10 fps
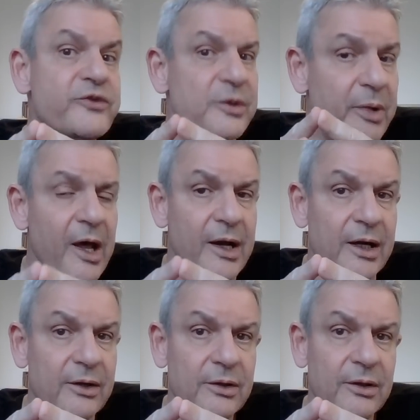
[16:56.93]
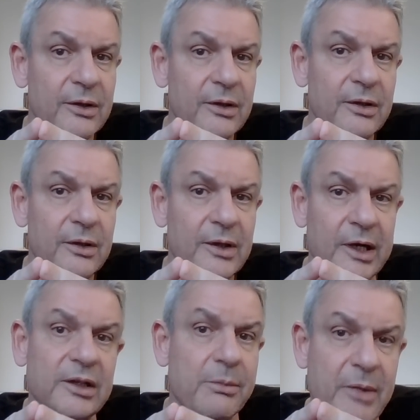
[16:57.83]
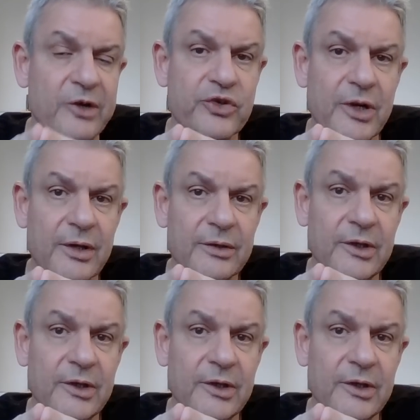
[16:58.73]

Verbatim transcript: supply in dementia.